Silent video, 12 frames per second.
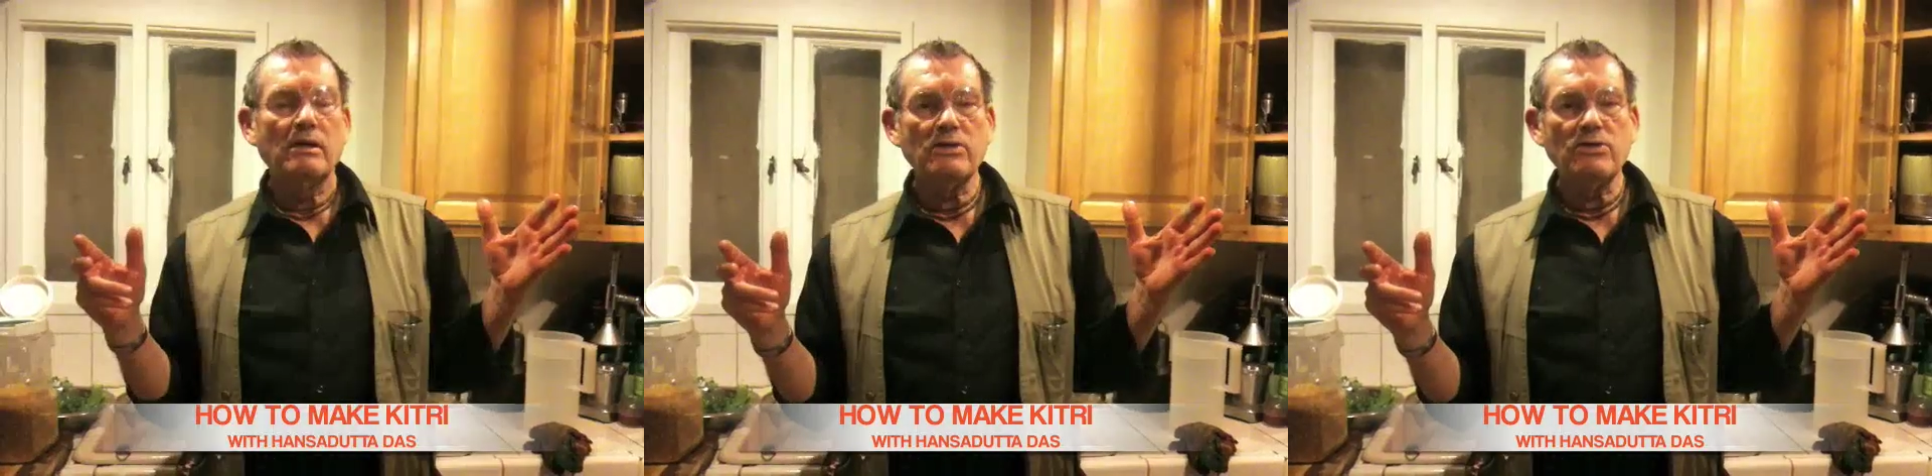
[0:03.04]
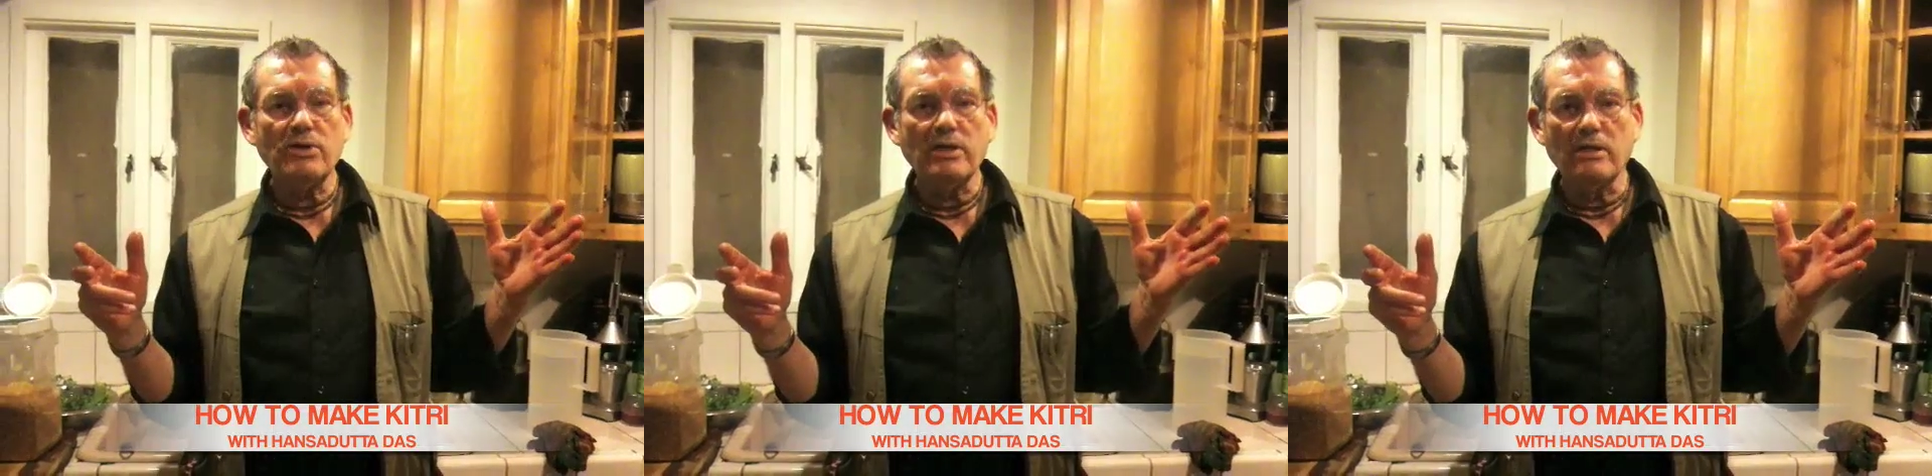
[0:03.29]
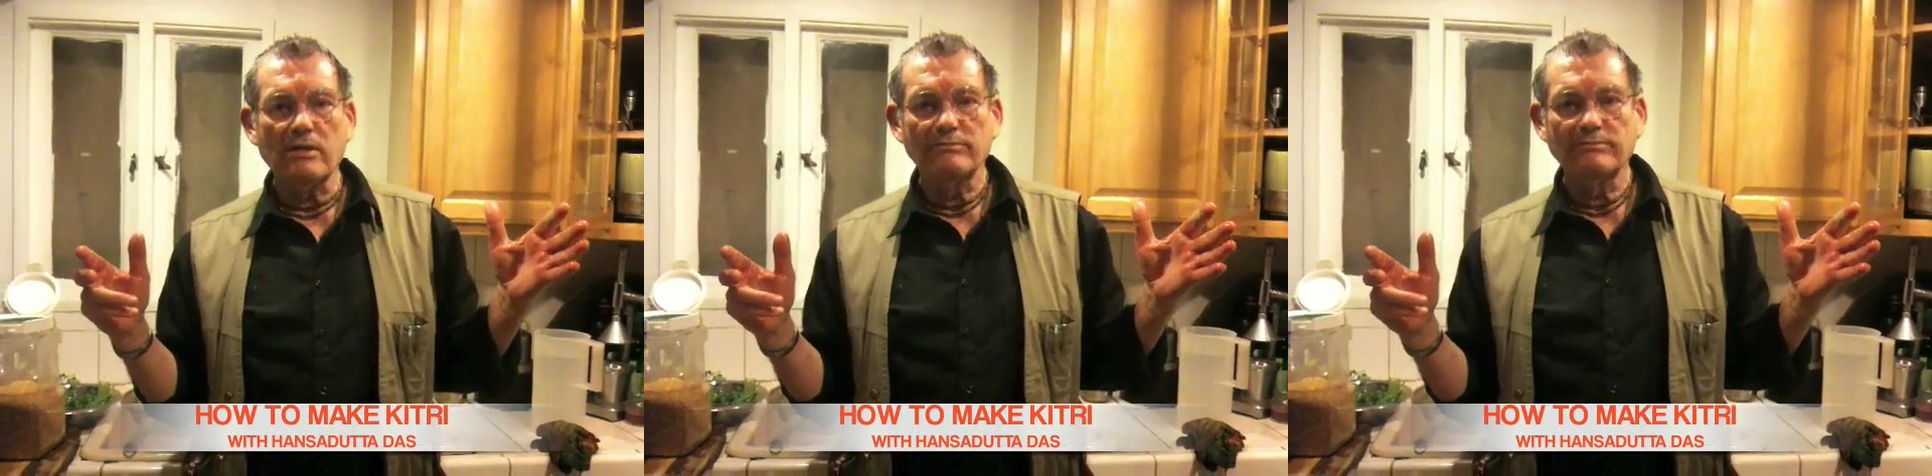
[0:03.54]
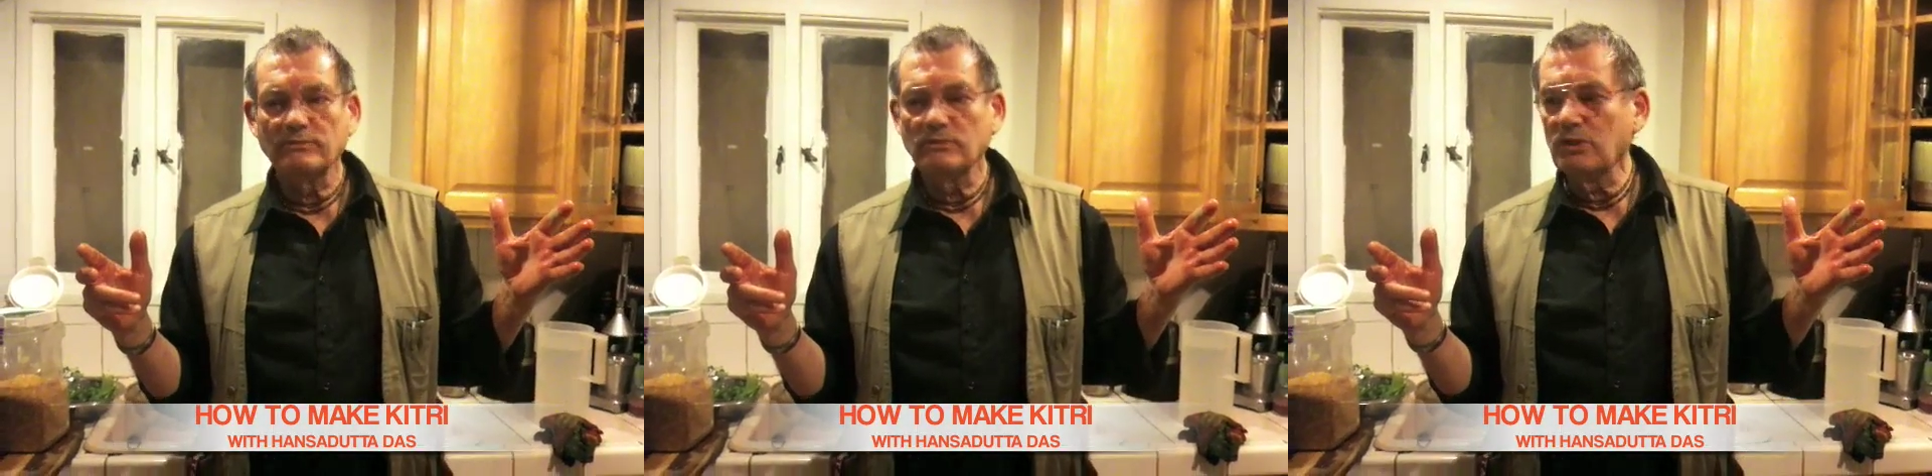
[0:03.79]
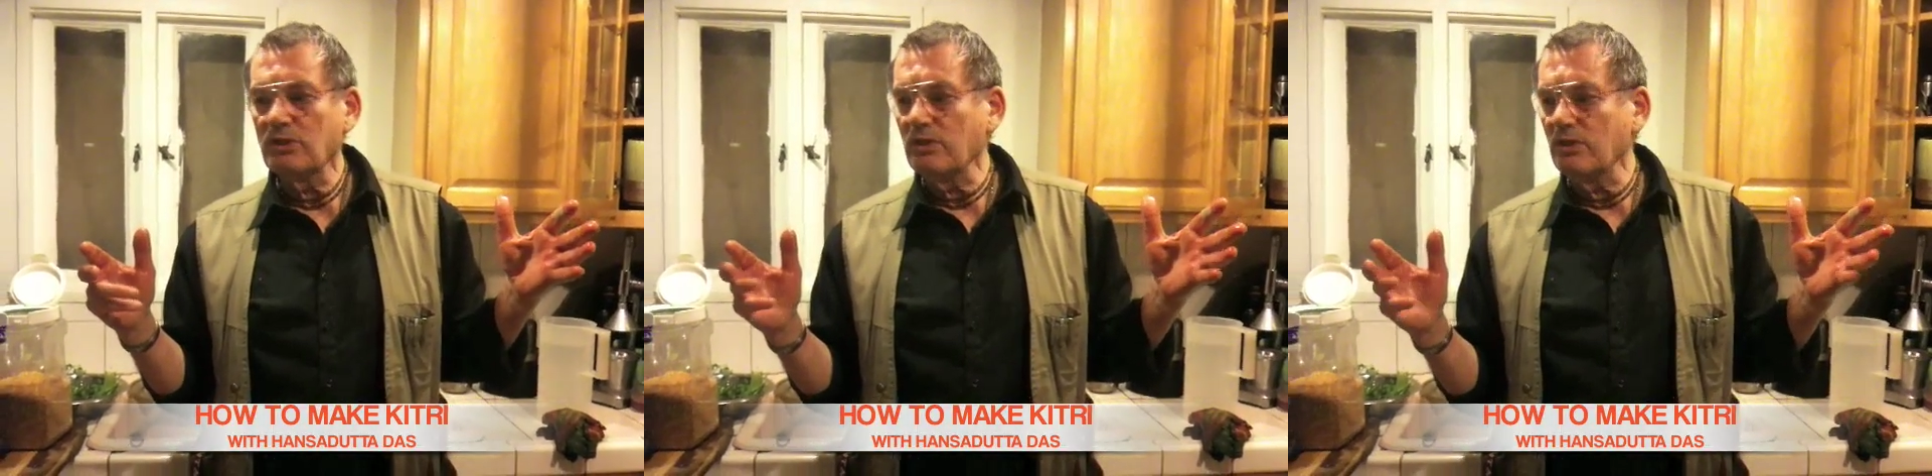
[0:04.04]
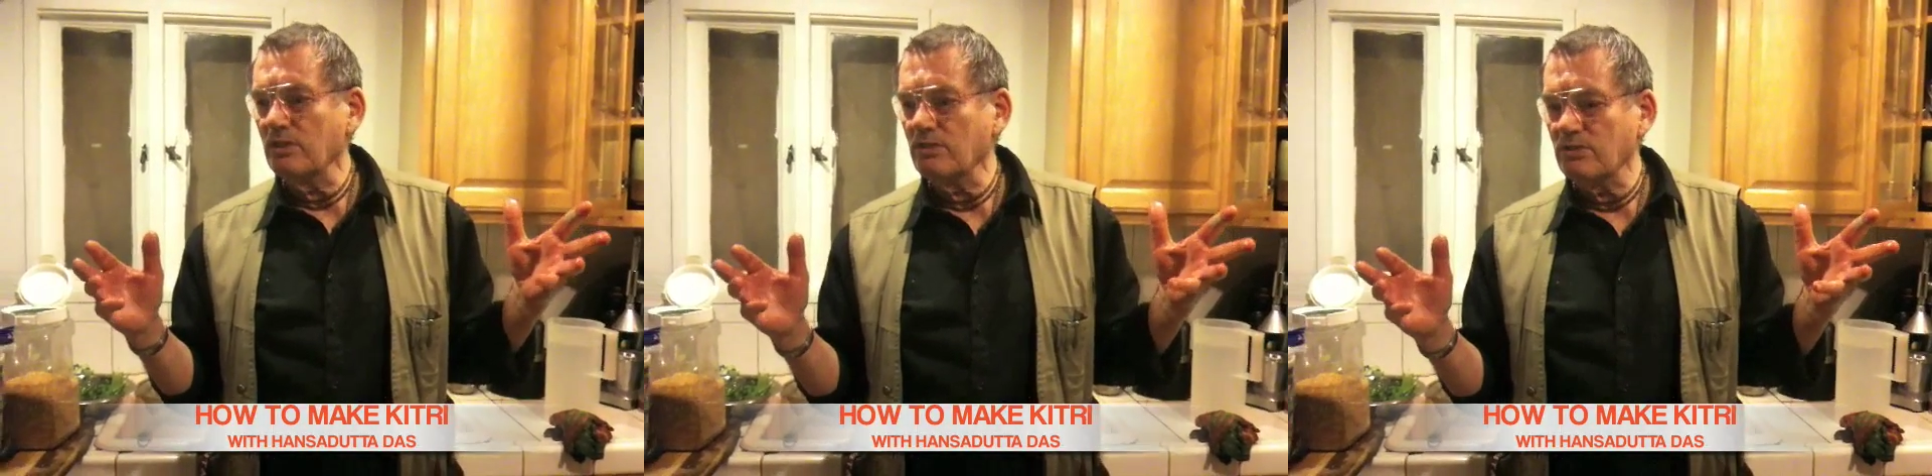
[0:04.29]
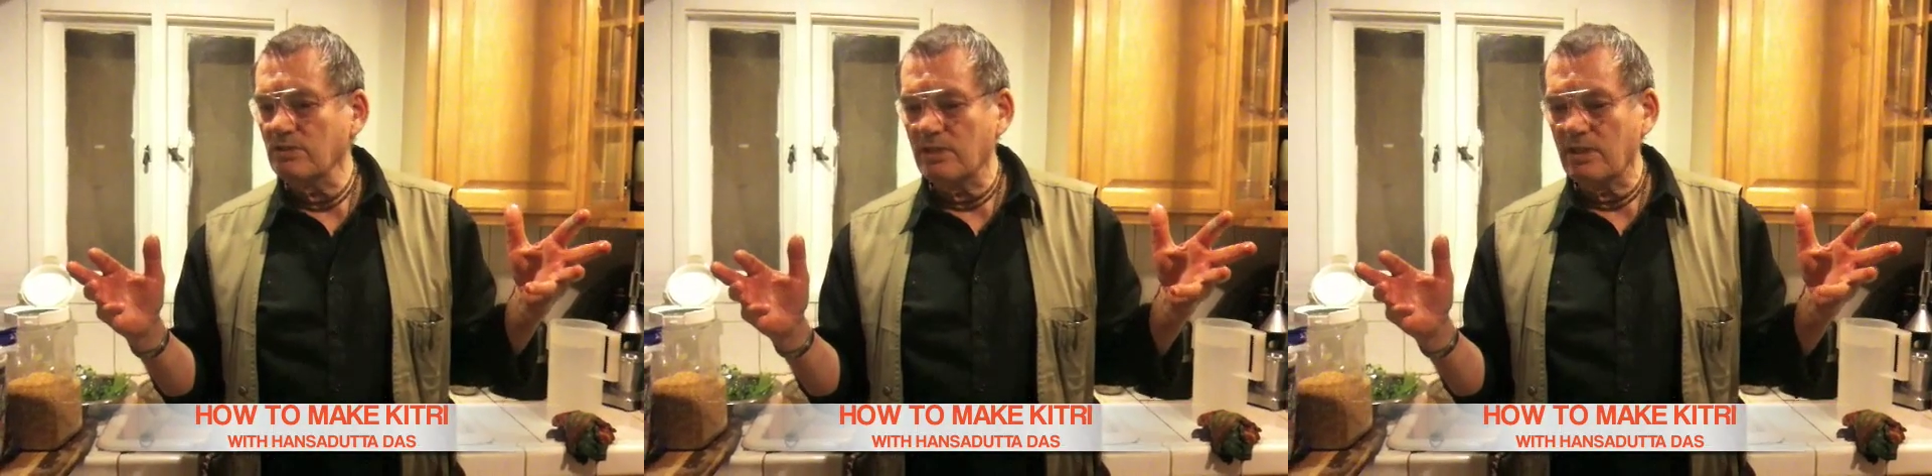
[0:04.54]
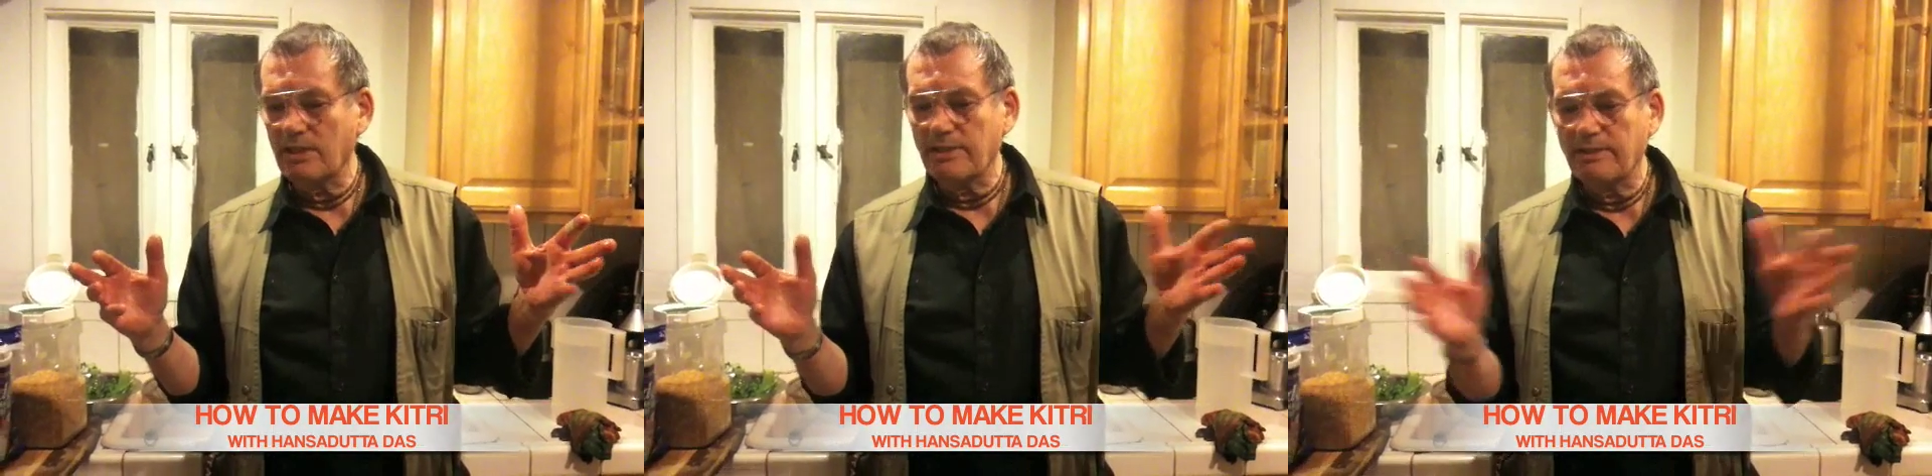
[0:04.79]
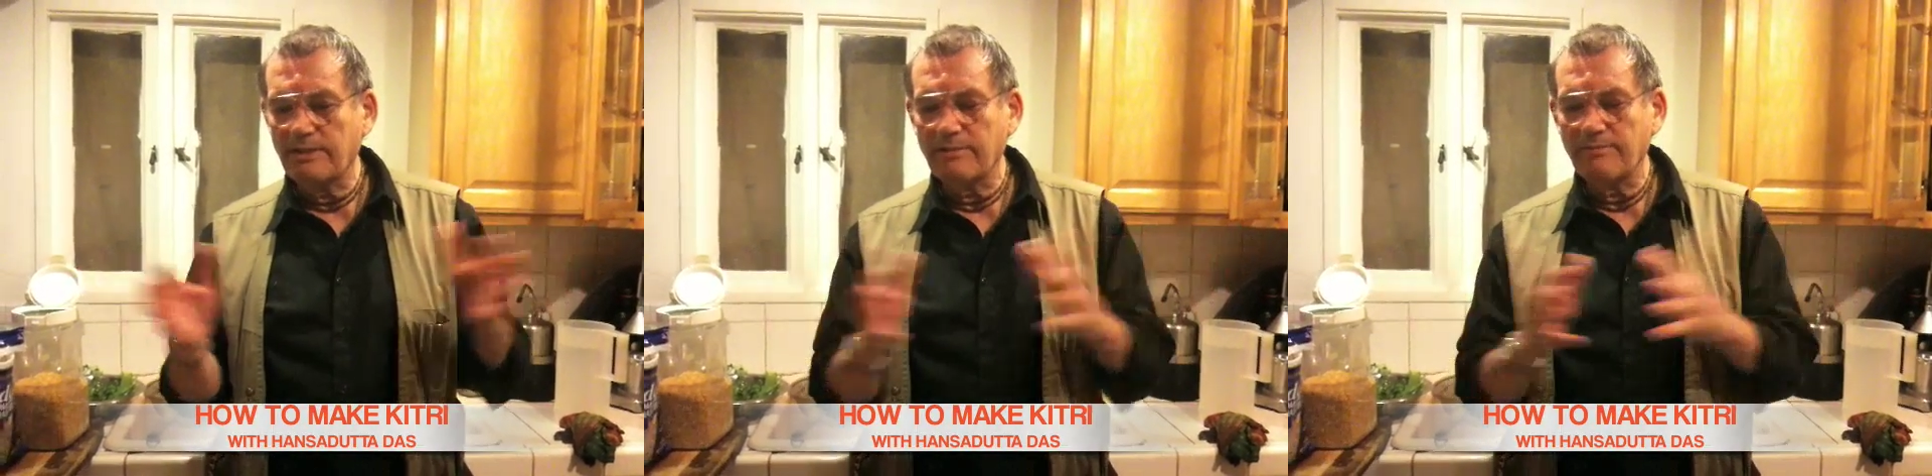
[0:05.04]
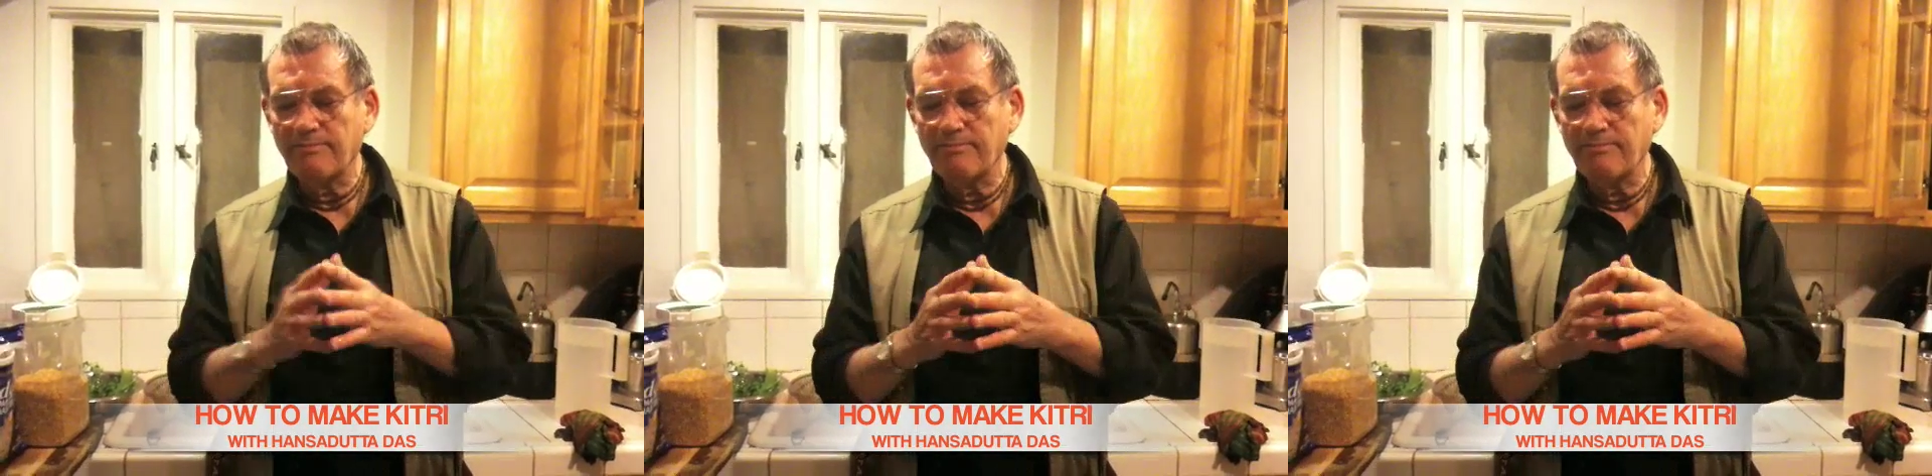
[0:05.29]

Kitri, which is a